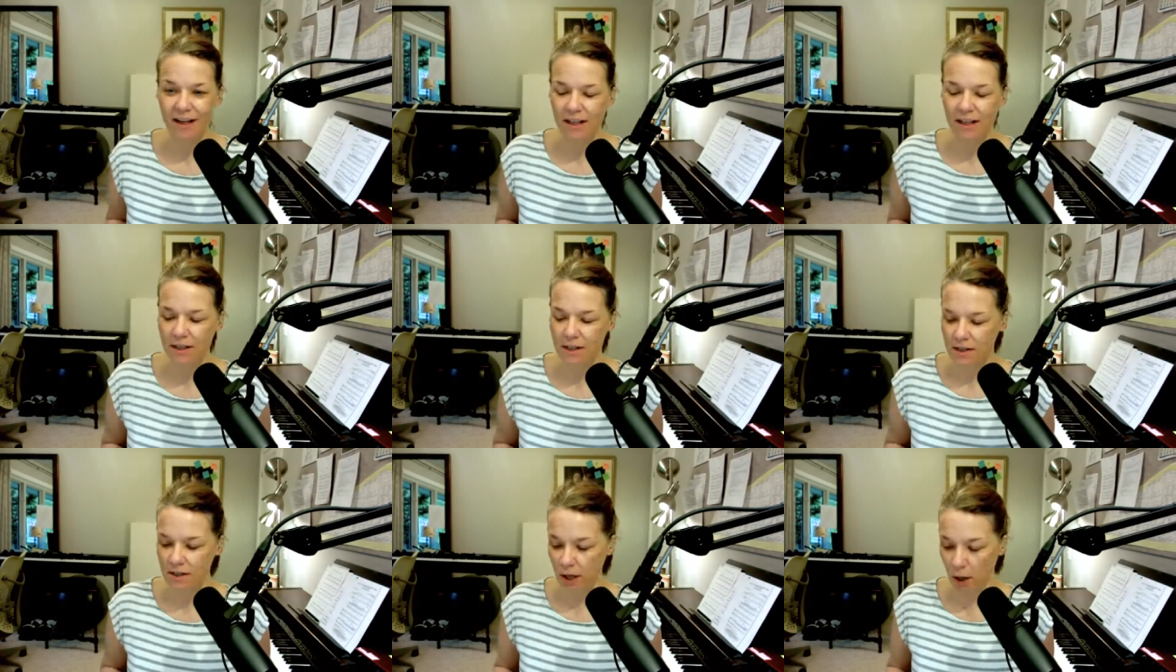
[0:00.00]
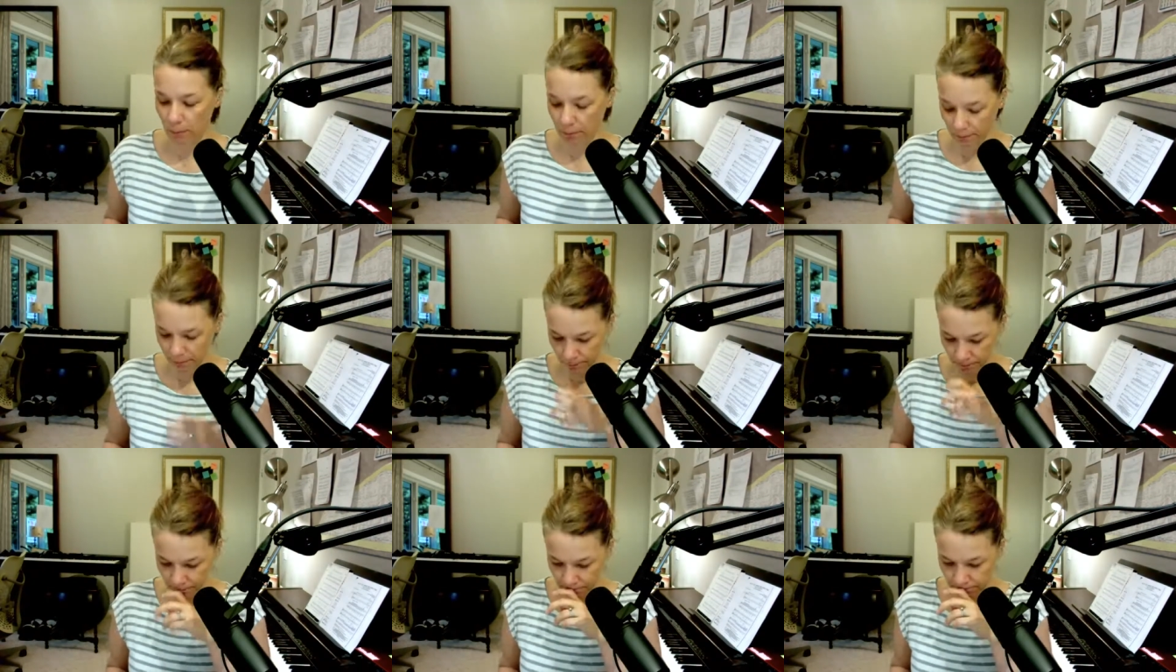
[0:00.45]
So
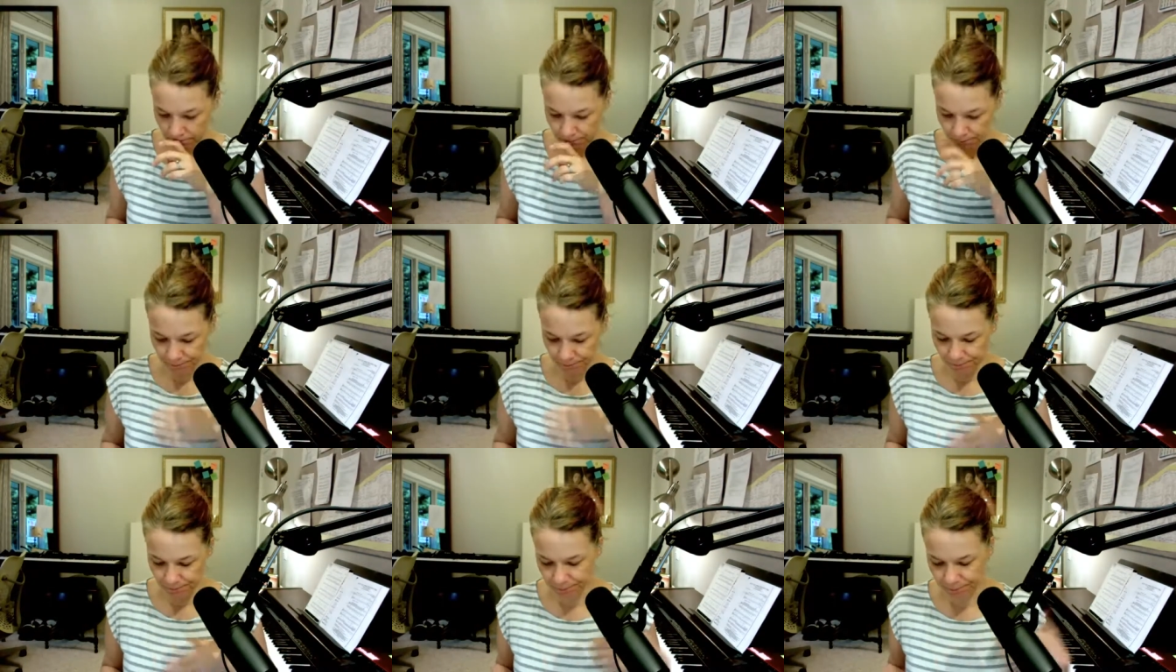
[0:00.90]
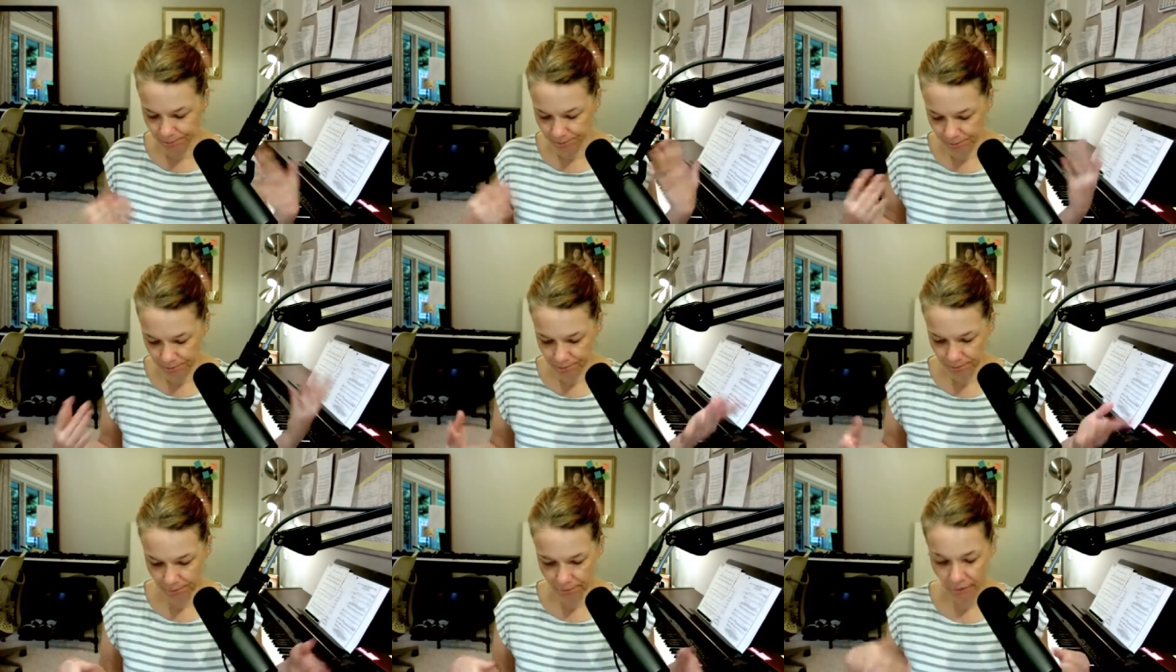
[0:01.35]

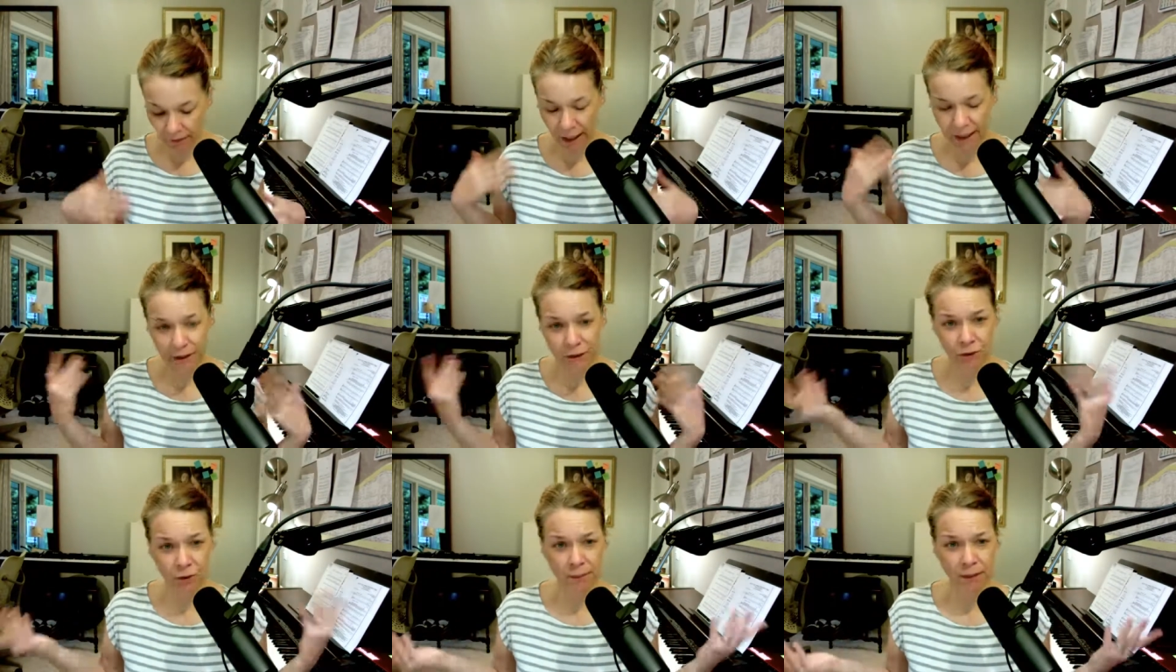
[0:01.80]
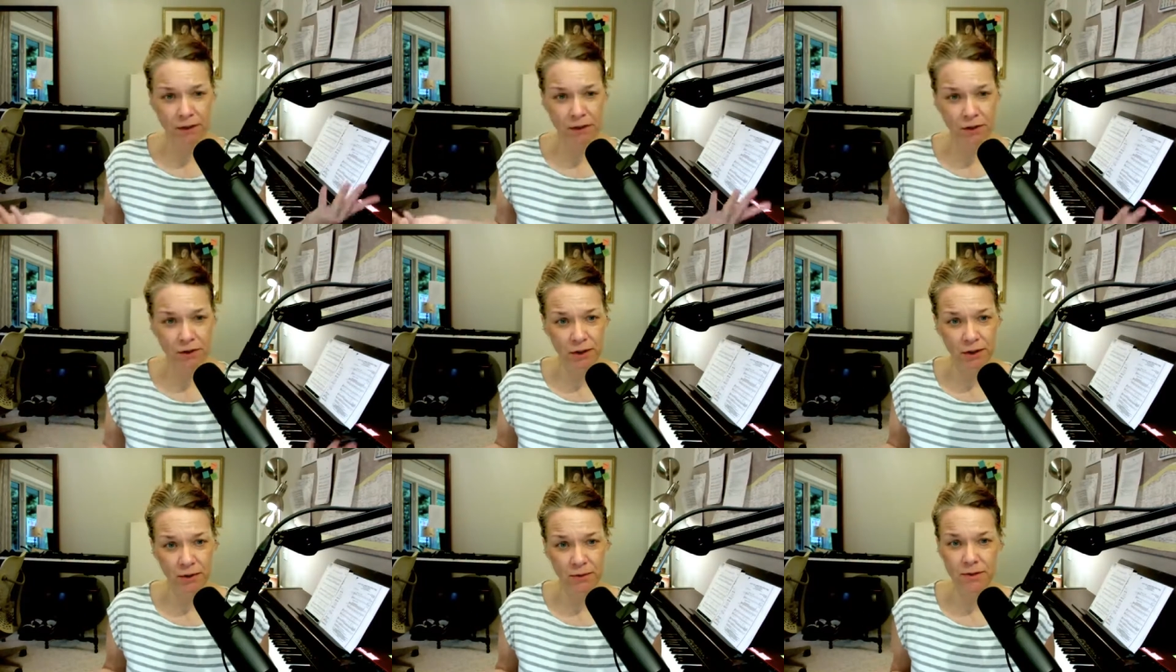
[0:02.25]
I can do a bunch
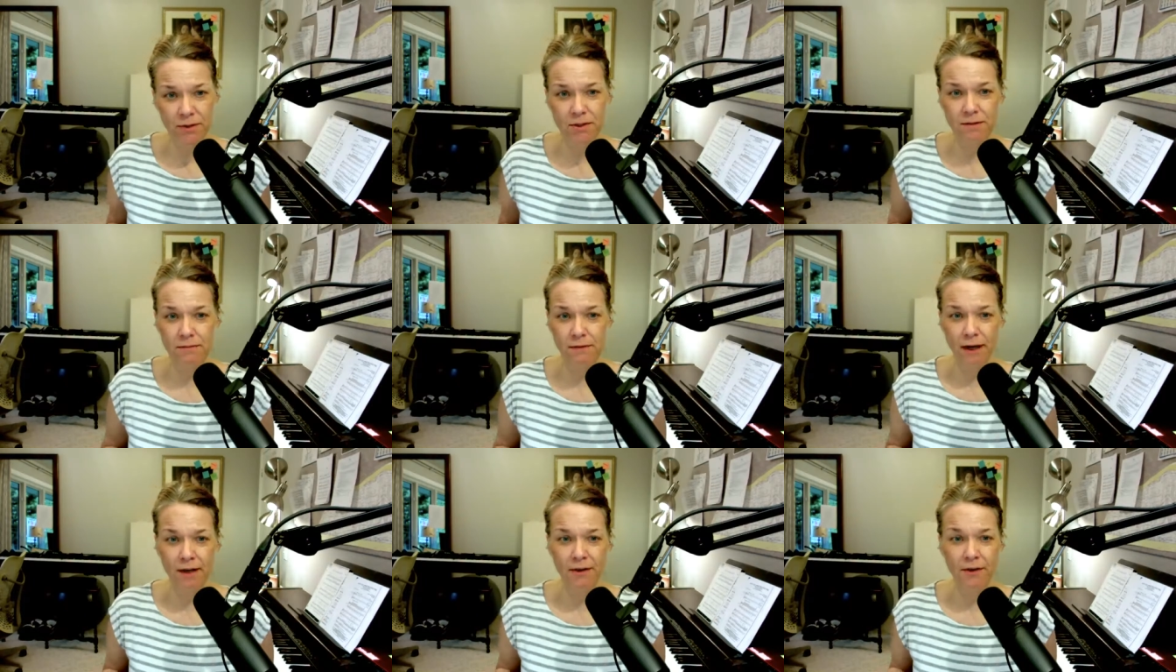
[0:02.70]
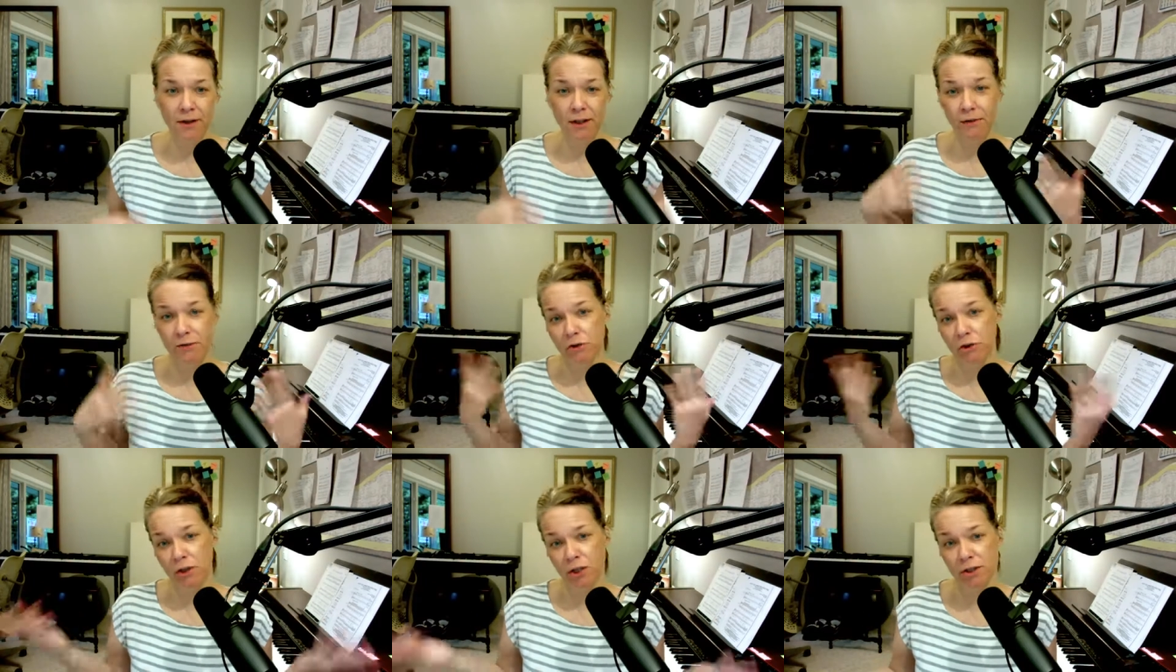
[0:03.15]
of those. I think
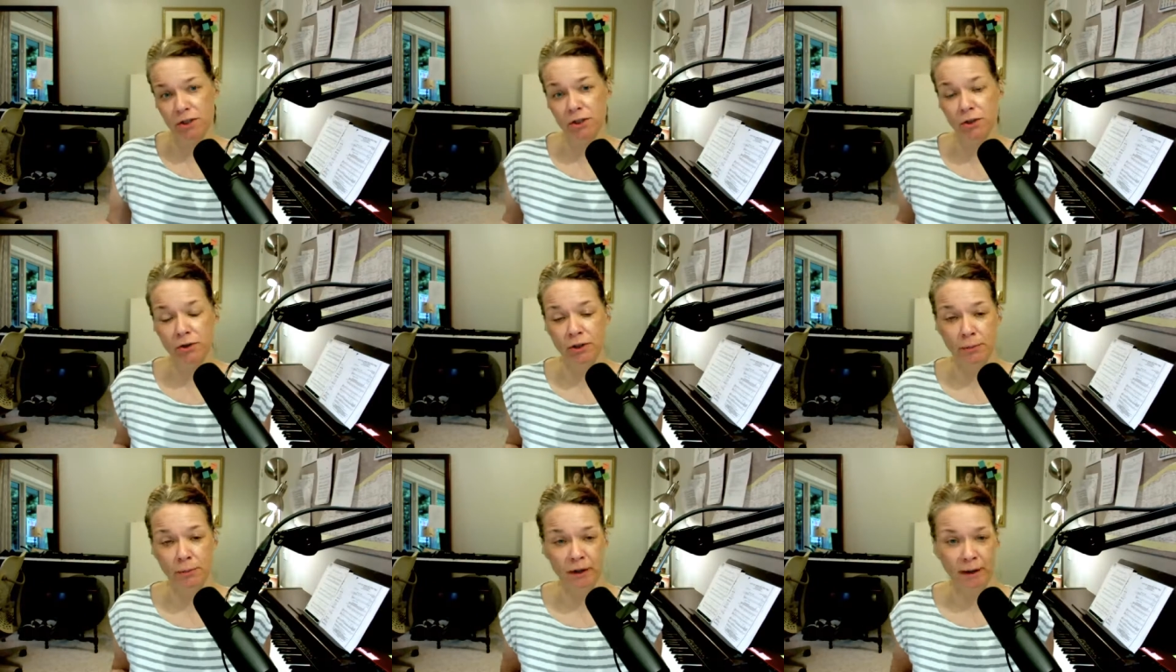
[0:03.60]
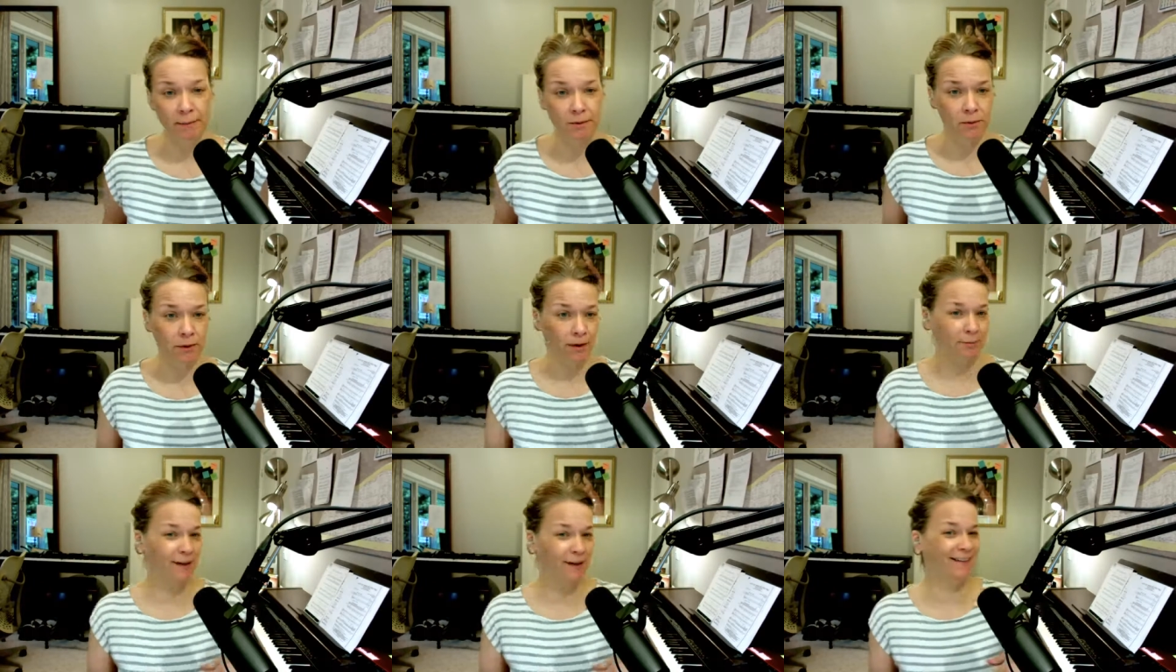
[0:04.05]
of Judy Tenuta when I'm
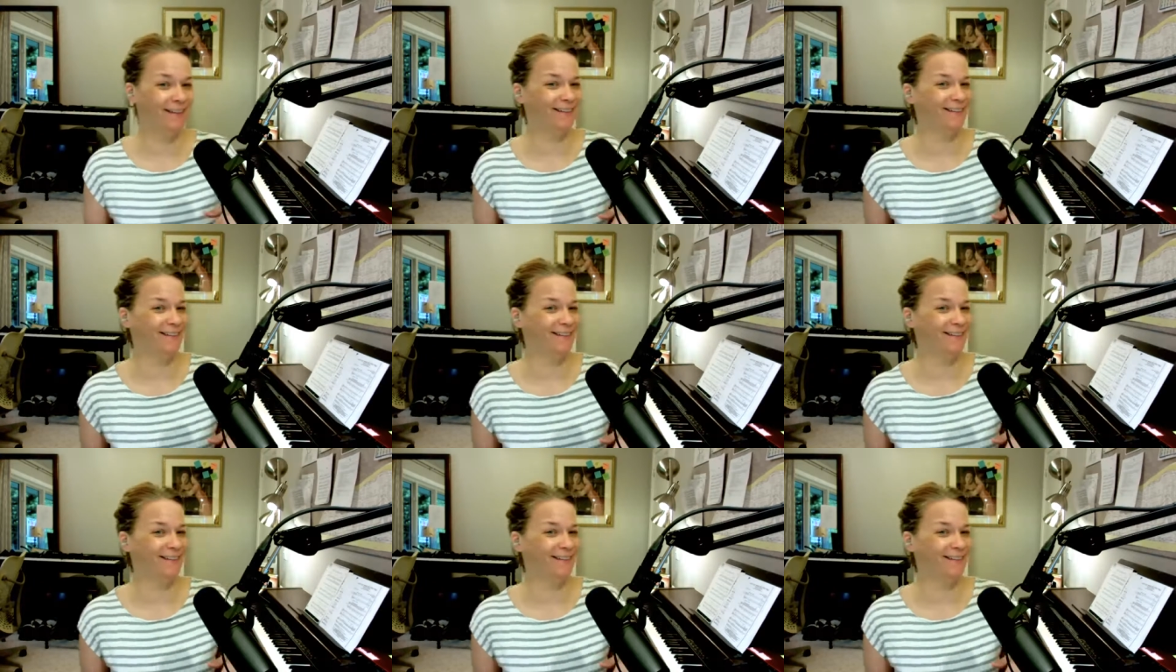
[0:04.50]
doing them.